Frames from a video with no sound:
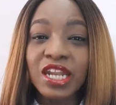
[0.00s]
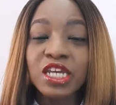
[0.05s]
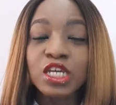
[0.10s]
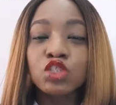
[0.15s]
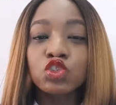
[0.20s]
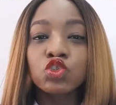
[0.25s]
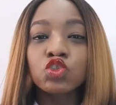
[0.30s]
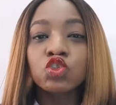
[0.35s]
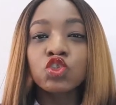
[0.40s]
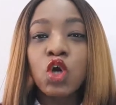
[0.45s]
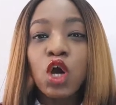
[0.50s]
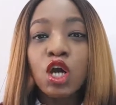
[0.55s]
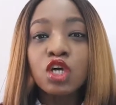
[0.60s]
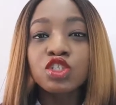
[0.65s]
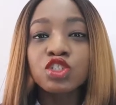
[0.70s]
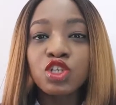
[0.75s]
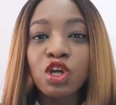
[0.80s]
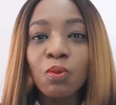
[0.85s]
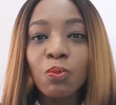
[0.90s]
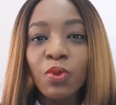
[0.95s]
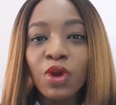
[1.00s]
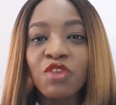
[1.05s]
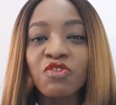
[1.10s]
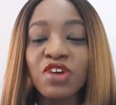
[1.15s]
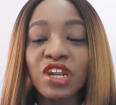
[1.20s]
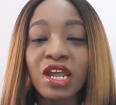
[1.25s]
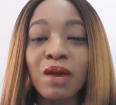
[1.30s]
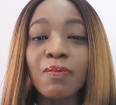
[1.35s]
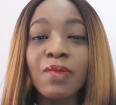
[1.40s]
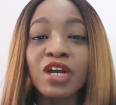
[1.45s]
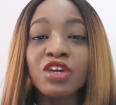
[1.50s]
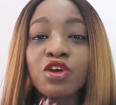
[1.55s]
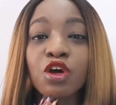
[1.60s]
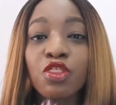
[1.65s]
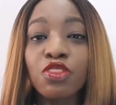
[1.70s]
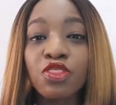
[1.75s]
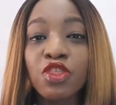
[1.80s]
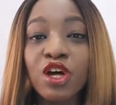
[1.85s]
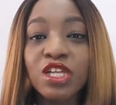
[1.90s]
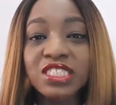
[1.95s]
is to talk to your boyfriend about your
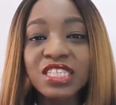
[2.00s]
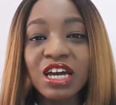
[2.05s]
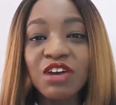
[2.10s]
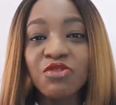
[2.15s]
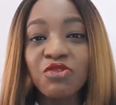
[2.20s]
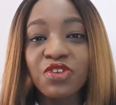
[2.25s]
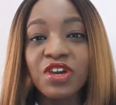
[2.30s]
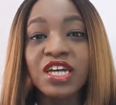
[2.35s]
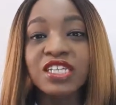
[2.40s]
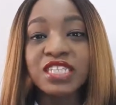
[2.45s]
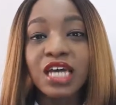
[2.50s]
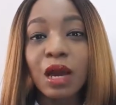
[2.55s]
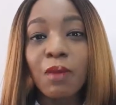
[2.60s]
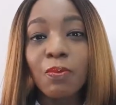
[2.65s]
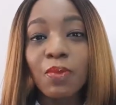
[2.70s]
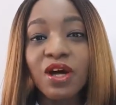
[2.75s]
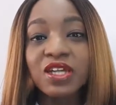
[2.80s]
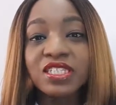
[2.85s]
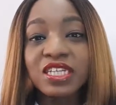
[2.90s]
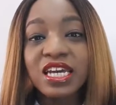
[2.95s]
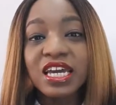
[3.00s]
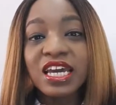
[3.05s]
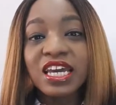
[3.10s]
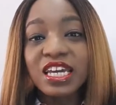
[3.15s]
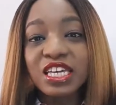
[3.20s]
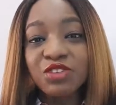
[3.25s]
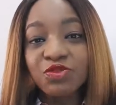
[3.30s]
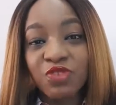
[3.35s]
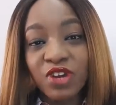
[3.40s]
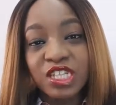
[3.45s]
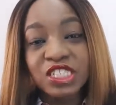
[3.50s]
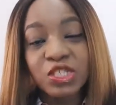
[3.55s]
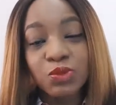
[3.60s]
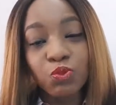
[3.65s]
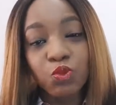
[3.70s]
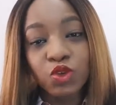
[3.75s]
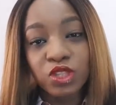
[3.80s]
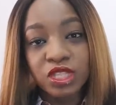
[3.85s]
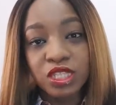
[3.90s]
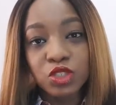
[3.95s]
thoughts and fears about his friendship
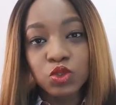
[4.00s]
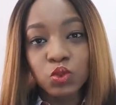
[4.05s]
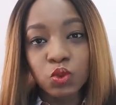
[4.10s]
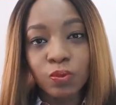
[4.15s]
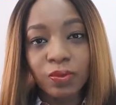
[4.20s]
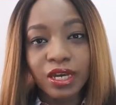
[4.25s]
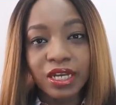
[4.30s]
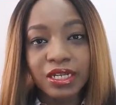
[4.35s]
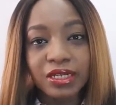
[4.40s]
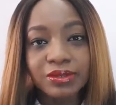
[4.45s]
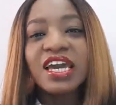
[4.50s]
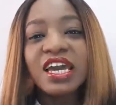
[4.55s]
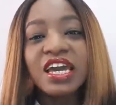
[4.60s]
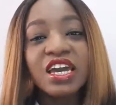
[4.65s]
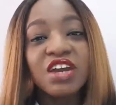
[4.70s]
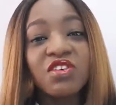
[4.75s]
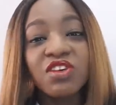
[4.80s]
with this woman. A